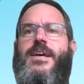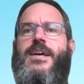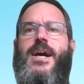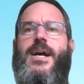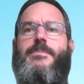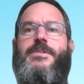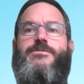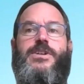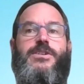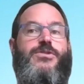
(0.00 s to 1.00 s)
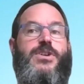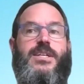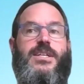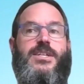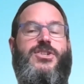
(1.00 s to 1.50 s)
And feel free
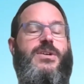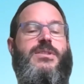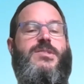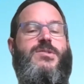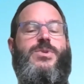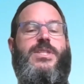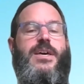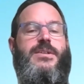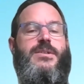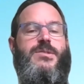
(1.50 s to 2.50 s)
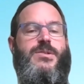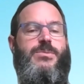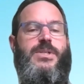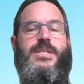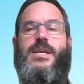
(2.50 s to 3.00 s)
to share this with others who
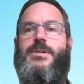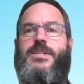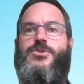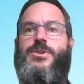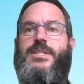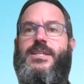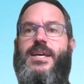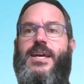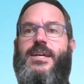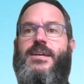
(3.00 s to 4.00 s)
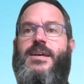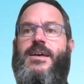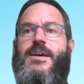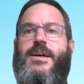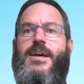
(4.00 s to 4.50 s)
weren't able to join today.
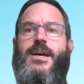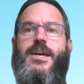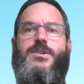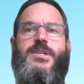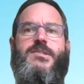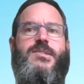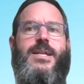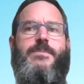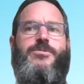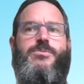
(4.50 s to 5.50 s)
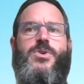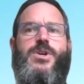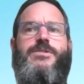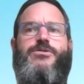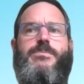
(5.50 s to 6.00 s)
You can sign up for more
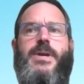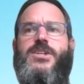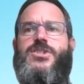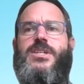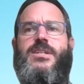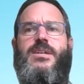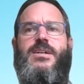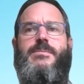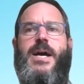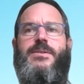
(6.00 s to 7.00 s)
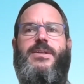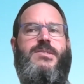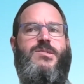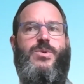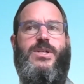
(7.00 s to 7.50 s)
information about
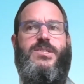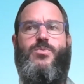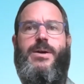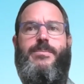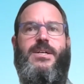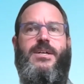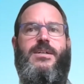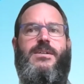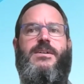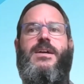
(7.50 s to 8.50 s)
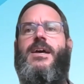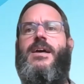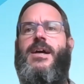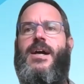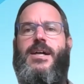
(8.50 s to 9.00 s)
next week's webinar
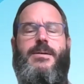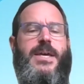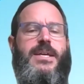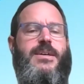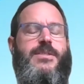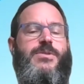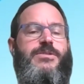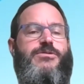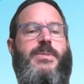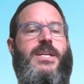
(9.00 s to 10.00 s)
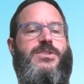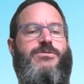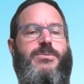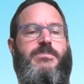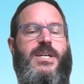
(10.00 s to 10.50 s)
and other information
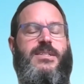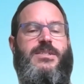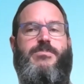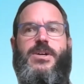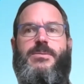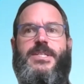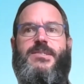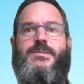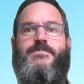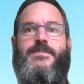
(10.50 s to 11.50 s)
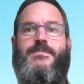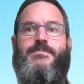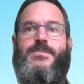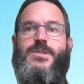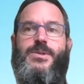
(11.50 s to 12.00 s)
from College Promise.
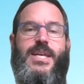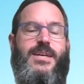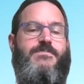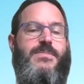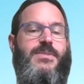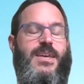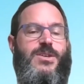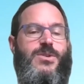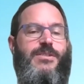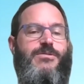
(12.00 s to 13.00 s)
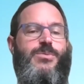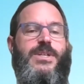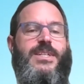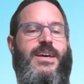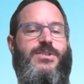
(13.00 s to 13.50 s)
So again, thank you
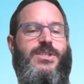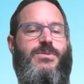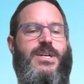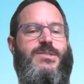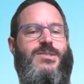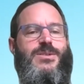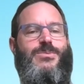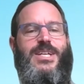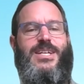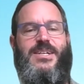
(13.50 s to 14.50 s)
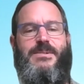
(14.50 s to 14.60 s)
everyone. Have a good rest of the week.